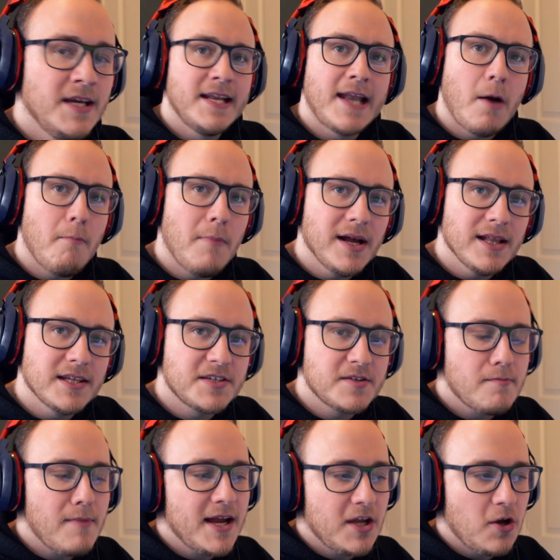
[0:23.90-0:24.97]
Now, my list
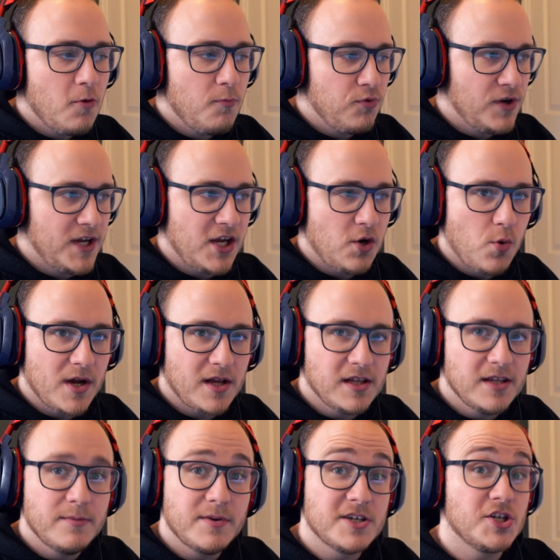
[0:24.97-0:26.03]
might go pretty
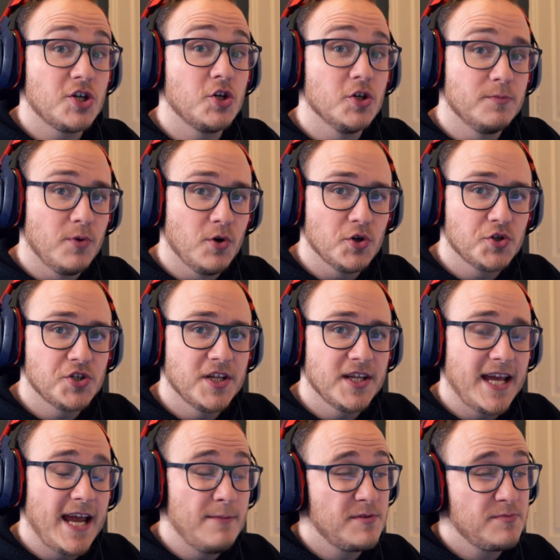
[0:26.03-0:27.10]
quickly because a good portion of the
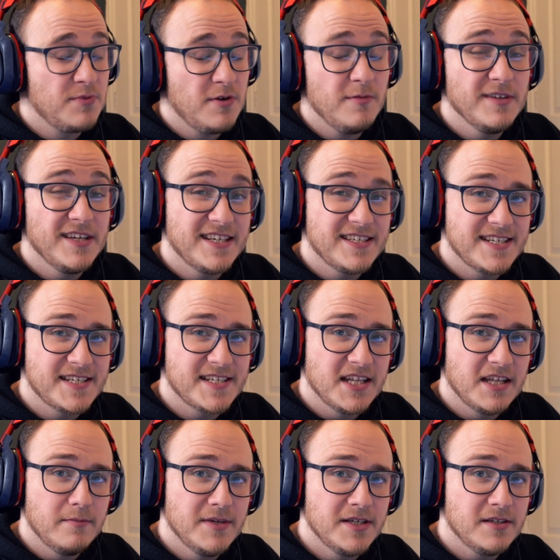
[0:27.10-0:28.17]
games probably exist in
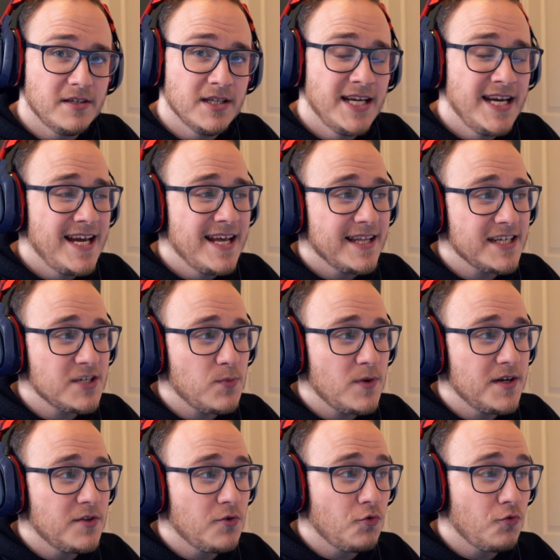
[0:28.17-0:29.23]
the middle. That's why
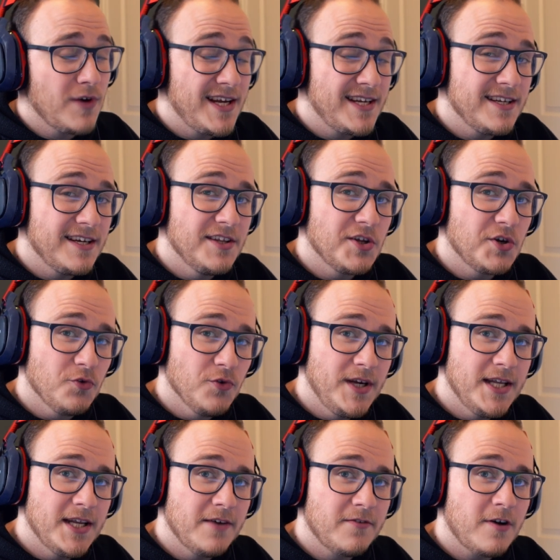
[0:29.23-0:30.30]
the red and the
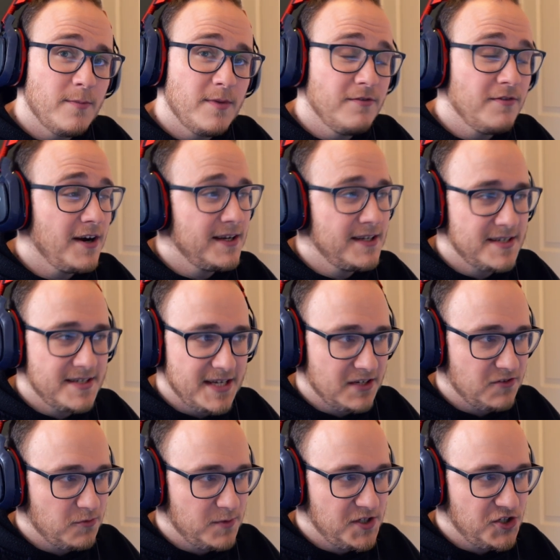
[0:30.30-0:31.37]
green have got to be very distinct
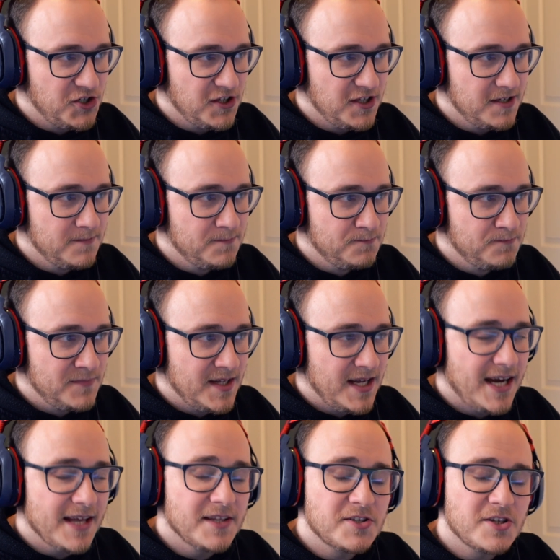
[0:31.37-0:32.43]
from each other.
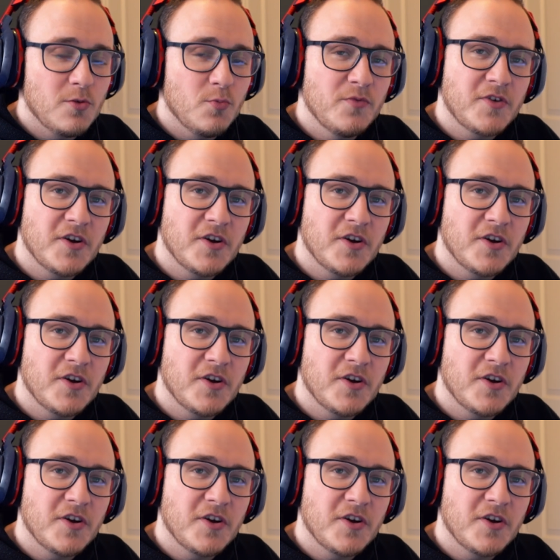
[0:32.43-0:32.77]
At the top, we've